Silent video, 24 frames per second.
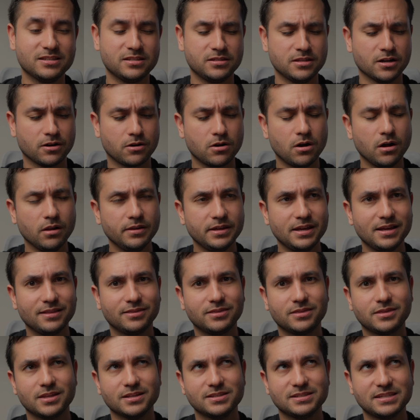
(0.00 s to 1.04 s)
They're calling
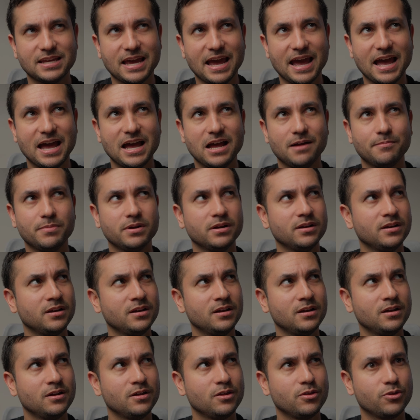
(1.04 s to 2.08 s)
it the Tab
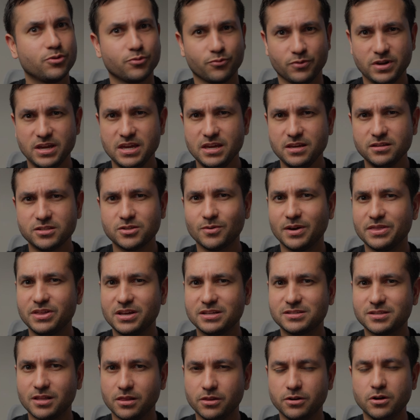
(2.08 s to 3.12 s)
3, so I think
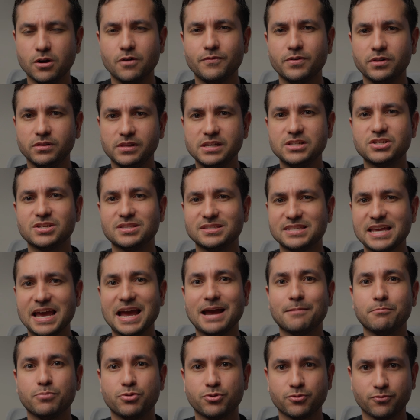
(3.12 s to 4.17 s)
it's the Lenovo Legion
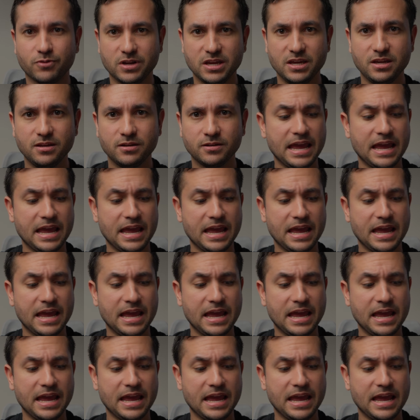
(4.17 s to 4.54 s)
Tab 3,